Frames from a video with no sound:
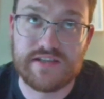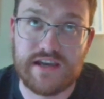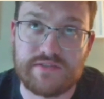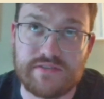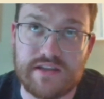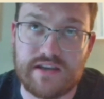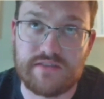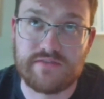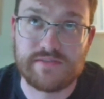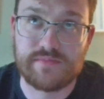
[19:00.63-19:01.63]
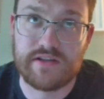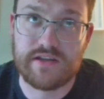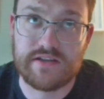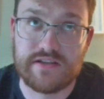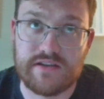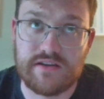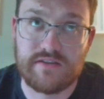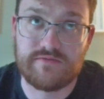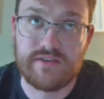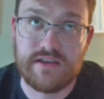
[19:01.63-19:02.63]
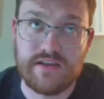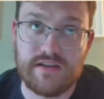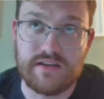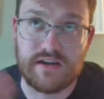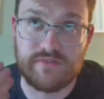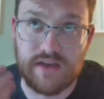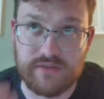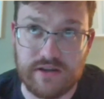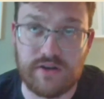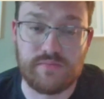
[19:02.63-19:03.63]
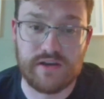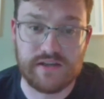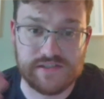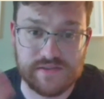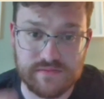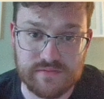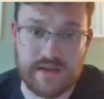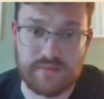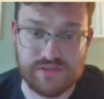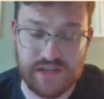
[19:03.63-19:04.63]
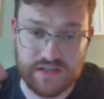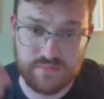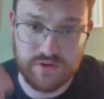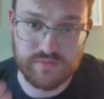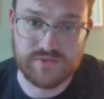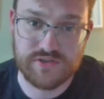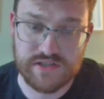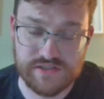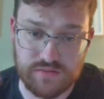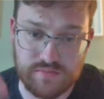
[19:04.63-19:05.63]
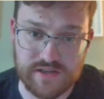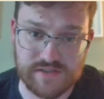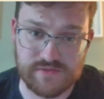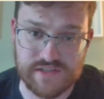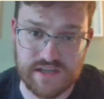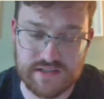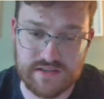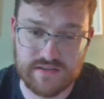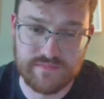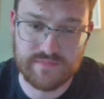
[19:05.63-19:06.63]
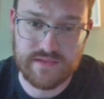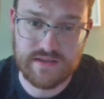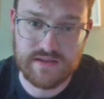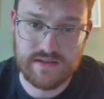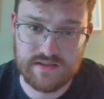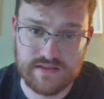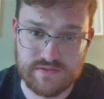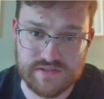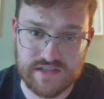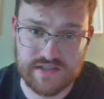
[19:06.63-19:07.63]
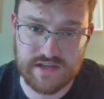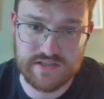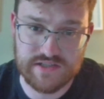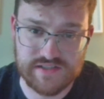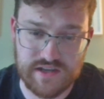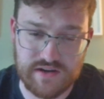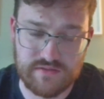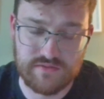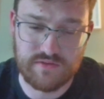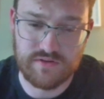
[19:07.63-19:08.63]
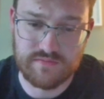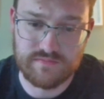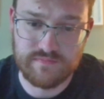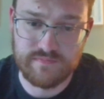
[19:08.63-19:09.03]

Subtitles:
that kind of inspired the idea of kind of having lullabies and presenting the poem through these lullabies? Was that the kind of gist there, or?